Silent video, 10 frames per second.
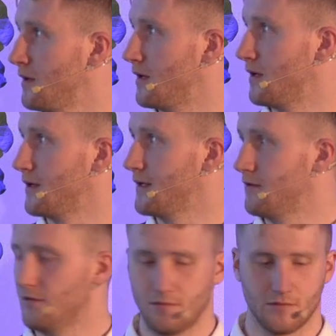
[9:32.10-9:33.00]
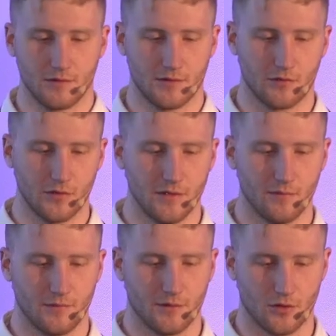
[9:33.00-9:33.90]
Here, the
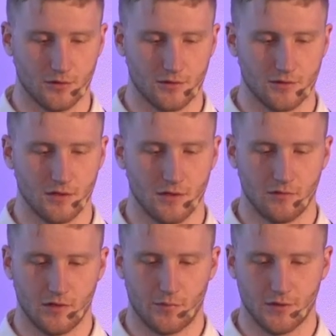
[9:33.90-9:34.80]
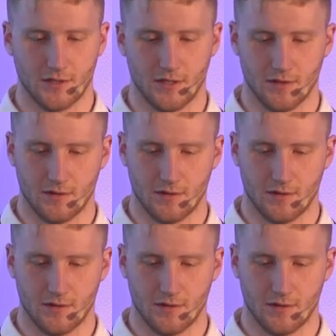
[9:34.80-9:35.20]
green dots represent